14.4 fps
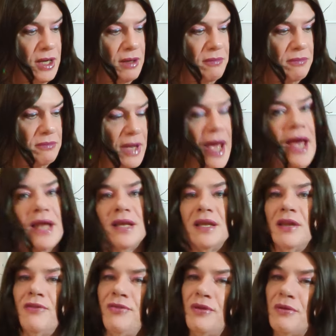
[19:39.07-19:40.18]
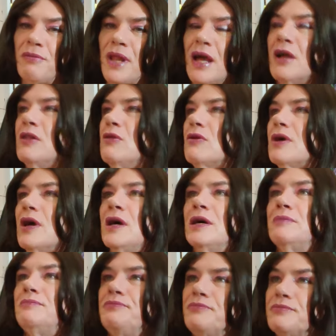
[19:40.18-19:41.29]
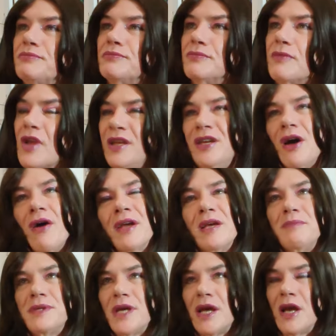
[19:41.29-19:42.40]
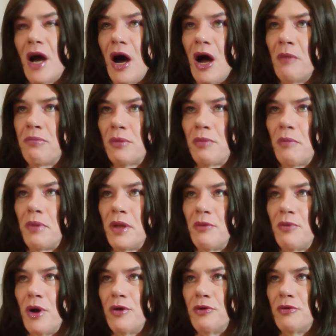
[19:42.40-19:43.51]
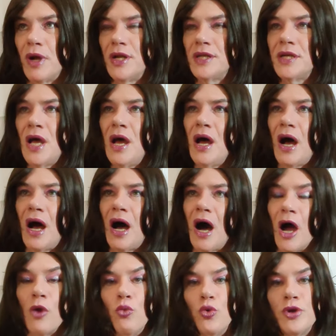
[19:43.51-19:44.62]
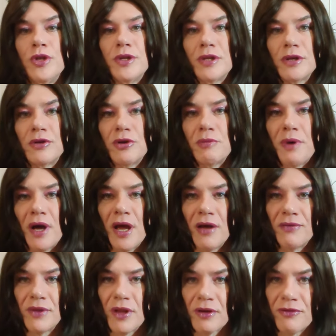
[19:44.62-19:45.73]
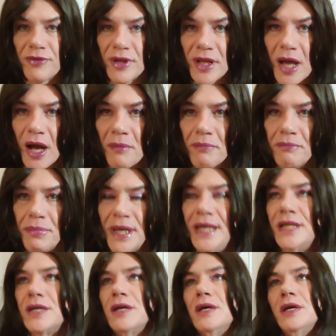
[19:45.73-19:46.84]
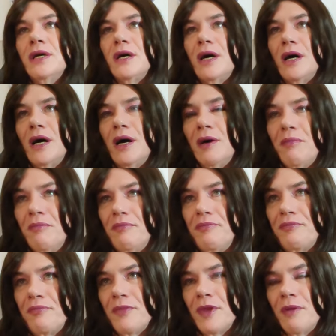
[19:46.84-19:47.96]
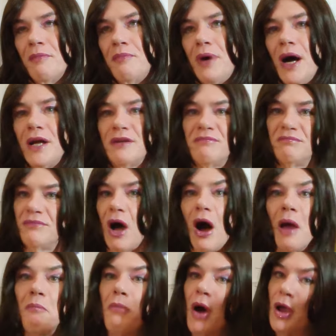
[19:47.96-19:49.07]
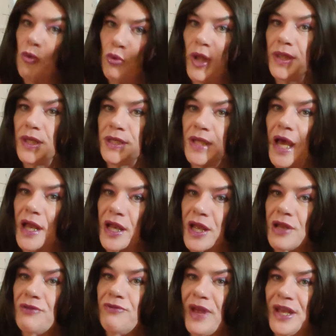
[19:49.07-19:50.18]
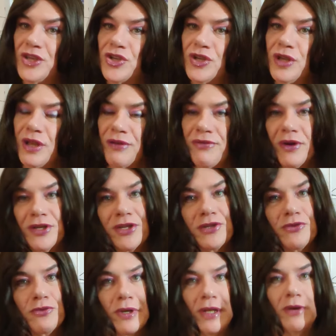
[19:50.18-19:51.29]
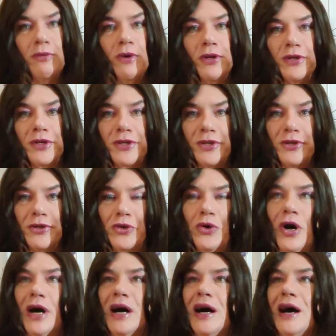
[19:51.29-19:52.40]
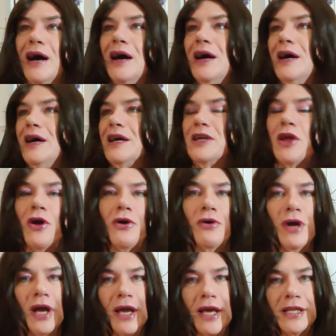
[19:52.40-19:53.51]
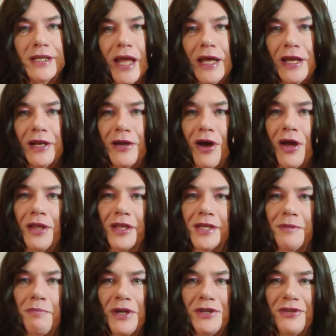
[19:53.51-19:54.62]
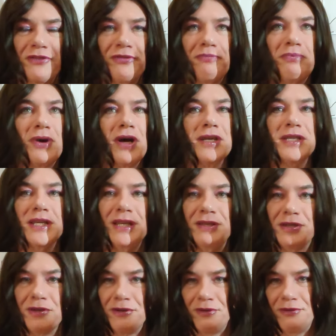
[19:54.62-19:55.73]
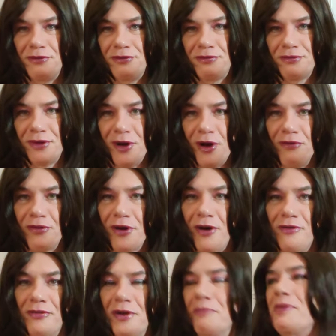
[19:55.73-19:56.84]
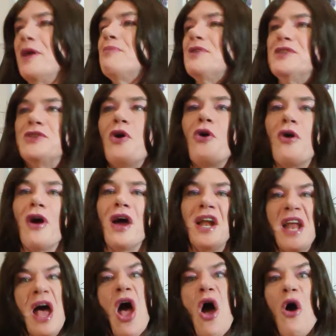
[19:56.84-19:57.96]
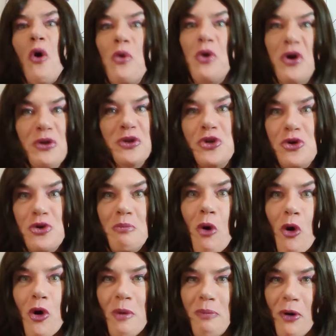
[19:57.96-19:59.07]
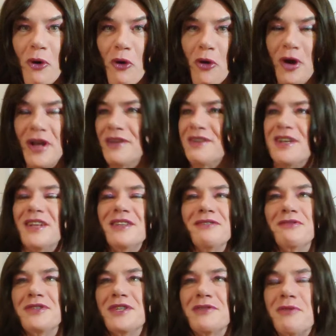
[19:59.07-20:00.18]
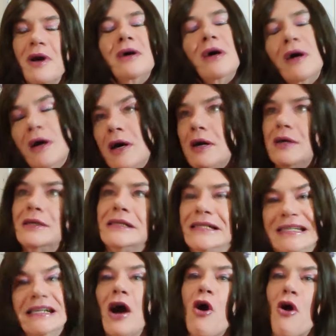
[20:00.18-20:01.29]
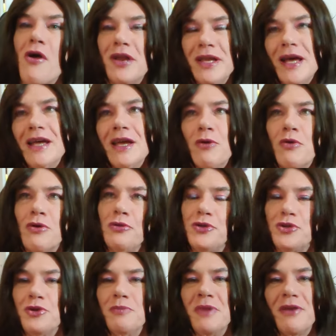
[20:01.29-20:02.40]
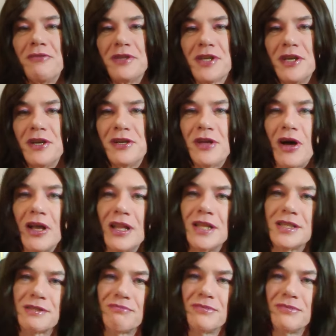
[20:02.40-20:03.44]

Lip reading: And if you're a player, look, and yeah, I keep saying I probably won't run it. I wouldn't. The group I have are like fairly upbeat. But I might run this at a convention if I just really want to, you know, it's late at night, there's a bunch of brassy sort of overconfident people, it's all right, we'll do Mork Borg, and we'll just, oh, they are, yeah, we're all doomed, everyone's going to die,